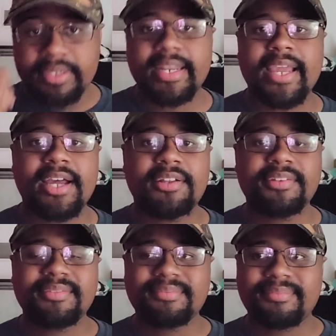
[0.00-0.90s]
Now,
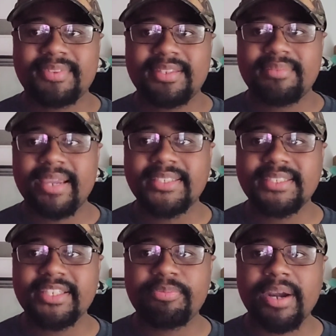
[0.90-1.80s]

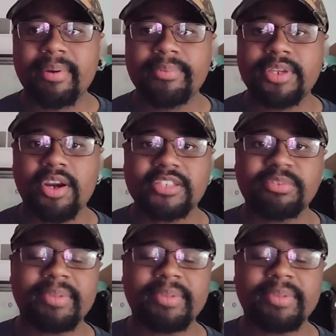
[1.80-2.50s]
basically the primary target will